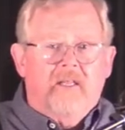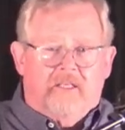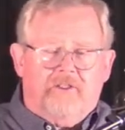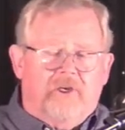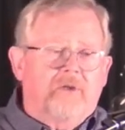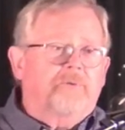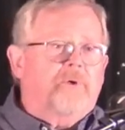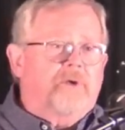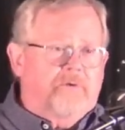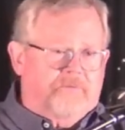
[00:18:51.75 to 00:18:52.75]
The
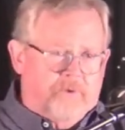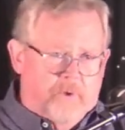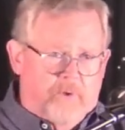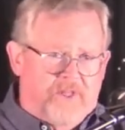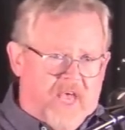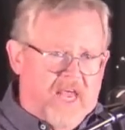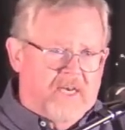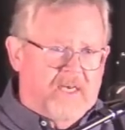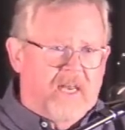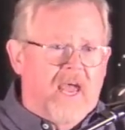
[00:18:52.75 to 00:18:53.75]
children of truth
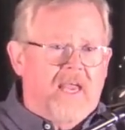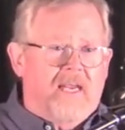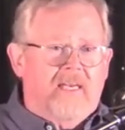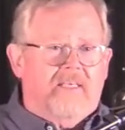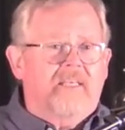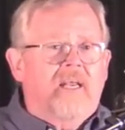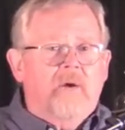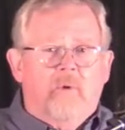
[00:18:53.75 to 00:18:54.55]
and light